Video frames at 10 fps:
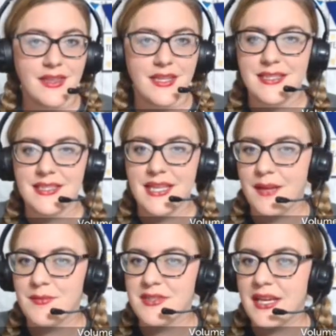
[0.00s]
the same
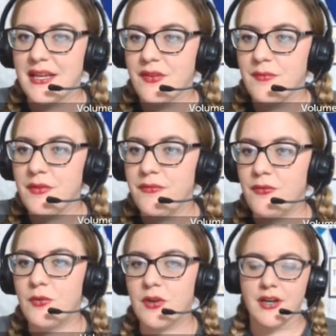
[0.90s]
slide from before.